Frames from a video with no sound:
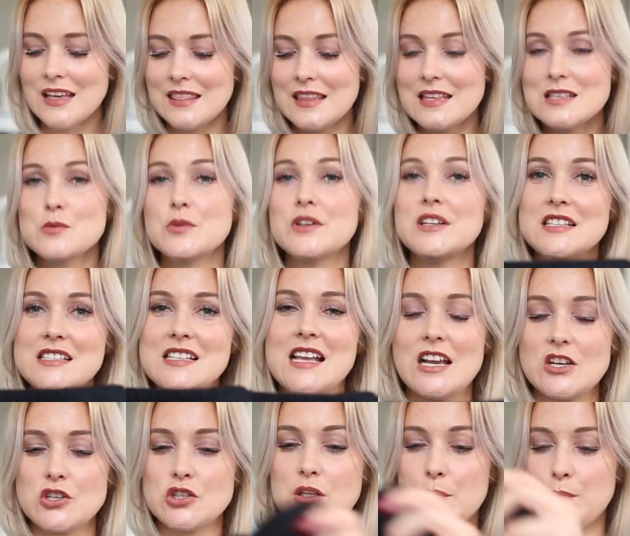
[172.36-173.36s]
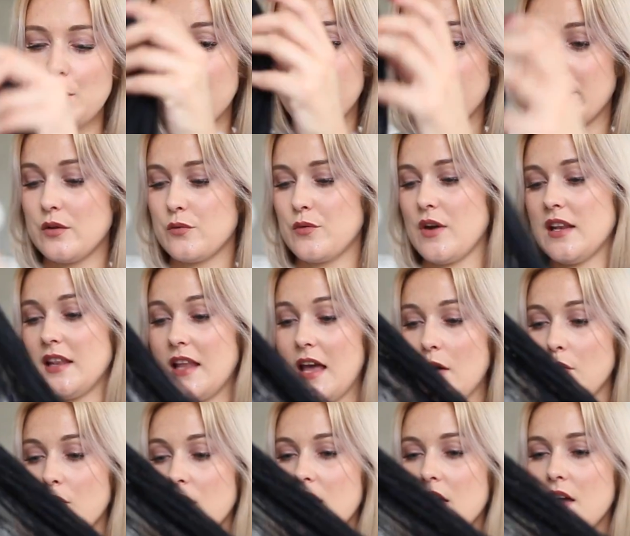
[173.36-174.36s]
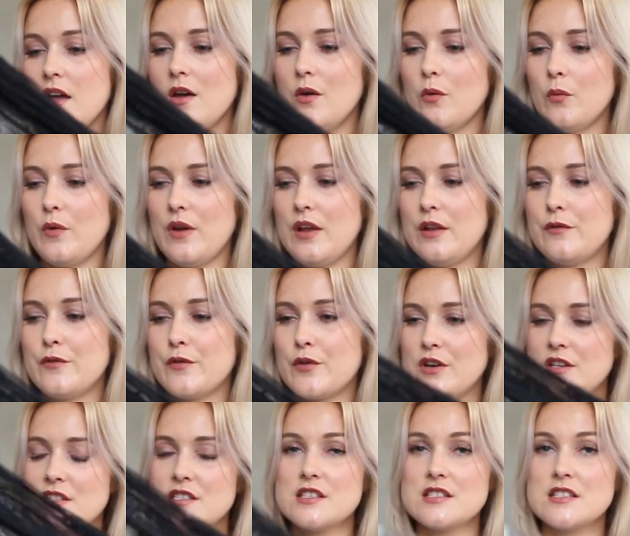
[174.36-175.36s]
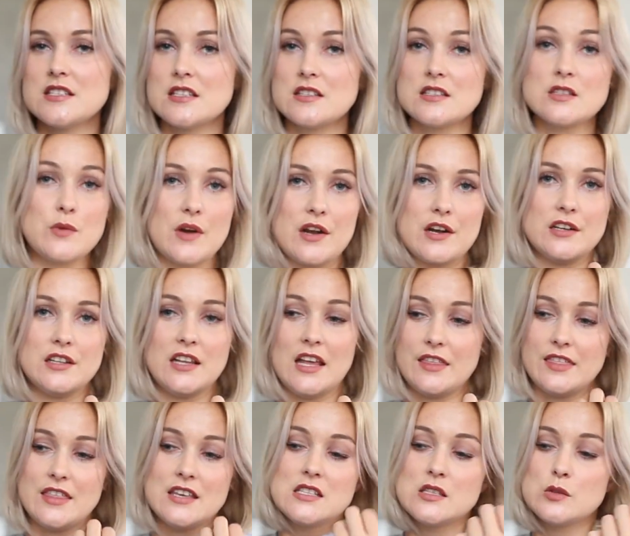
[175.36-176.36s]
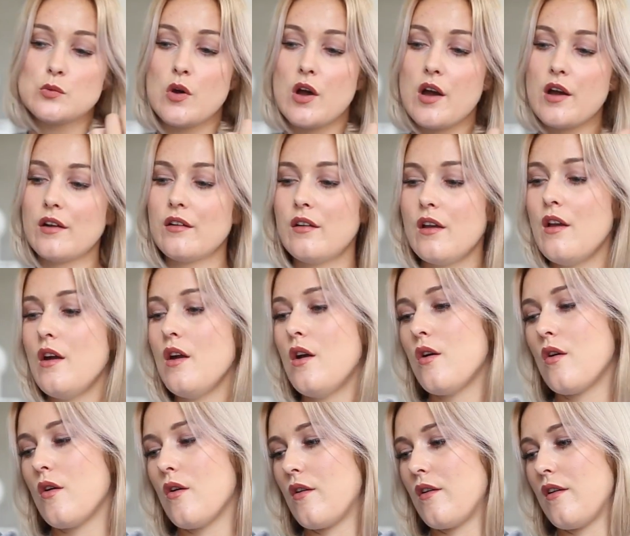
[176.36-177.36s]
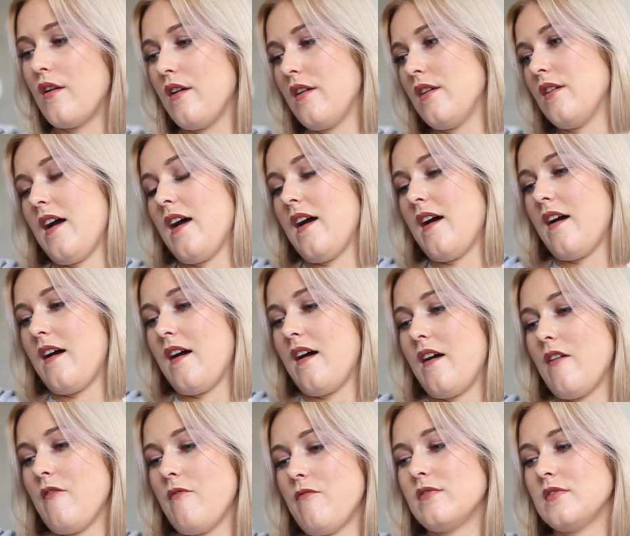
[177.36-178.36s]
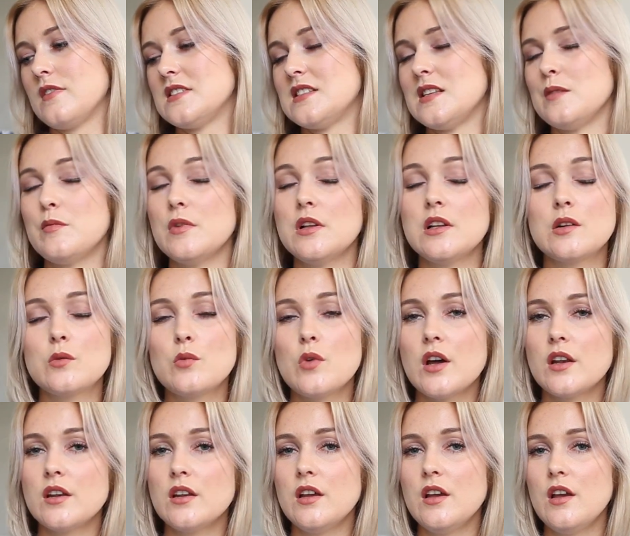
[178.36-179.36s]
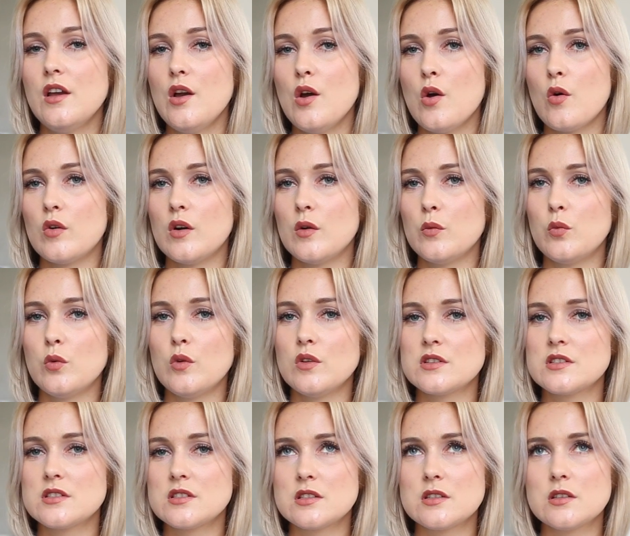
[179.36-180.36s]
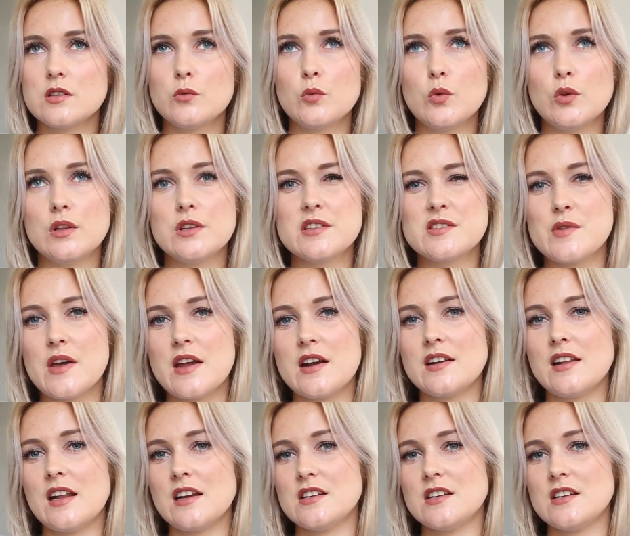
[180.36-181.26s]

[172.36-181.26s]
This one is actually perfect right now with, for instance, a sweater like this one or a similar one, or a woolen sweater